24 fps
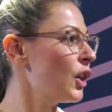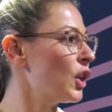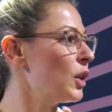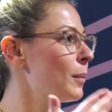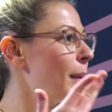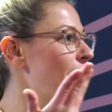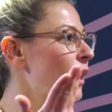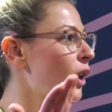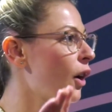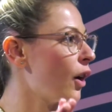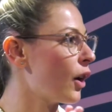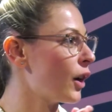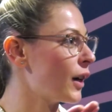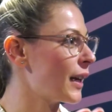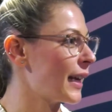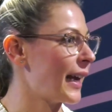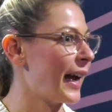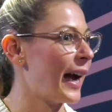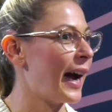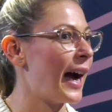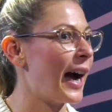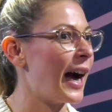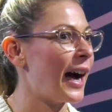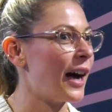You might already
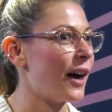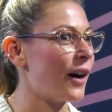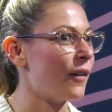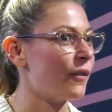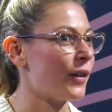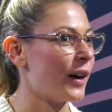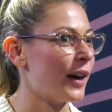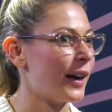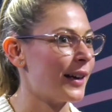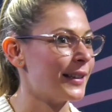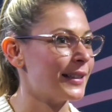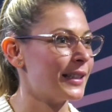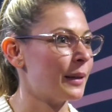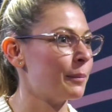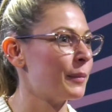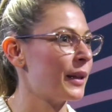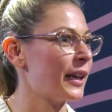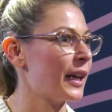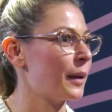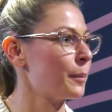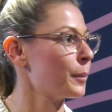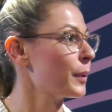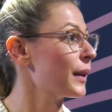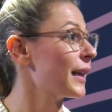have
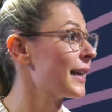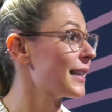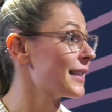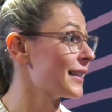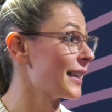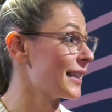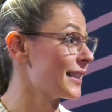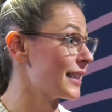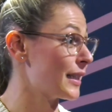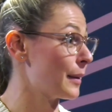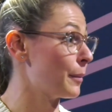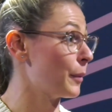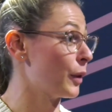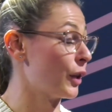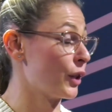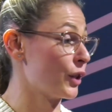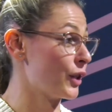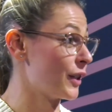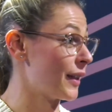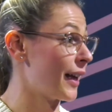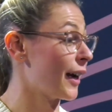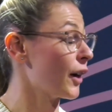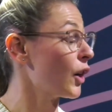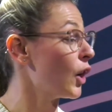something in place that's similar
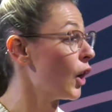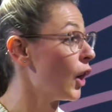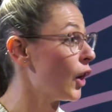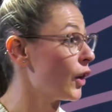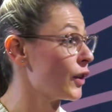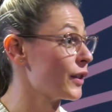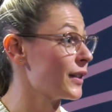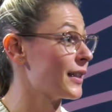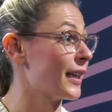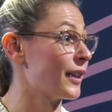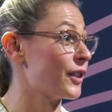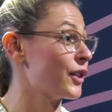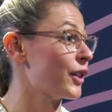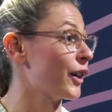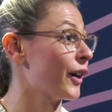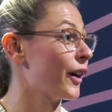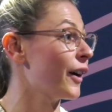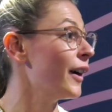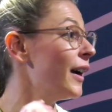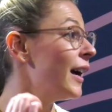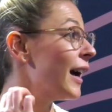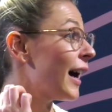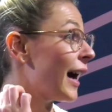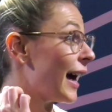to that call
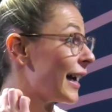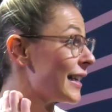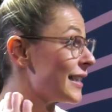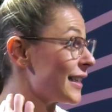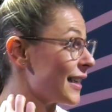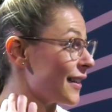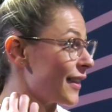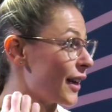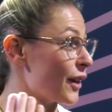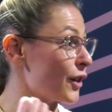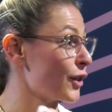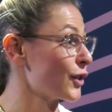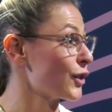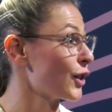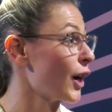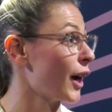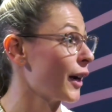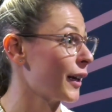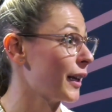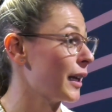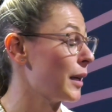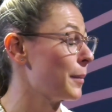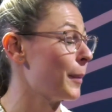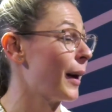center idea that you're
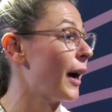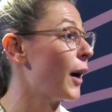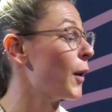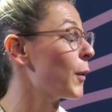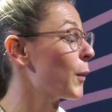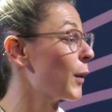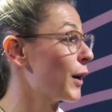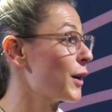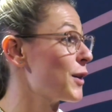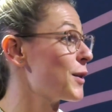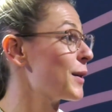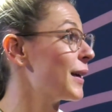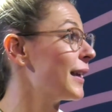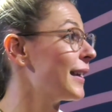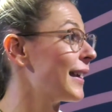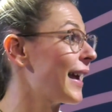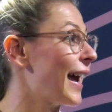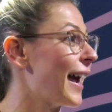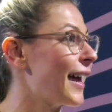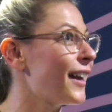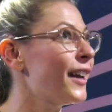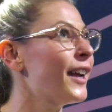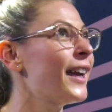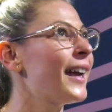talking about, where you can
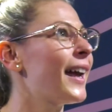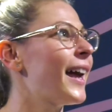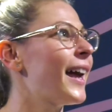get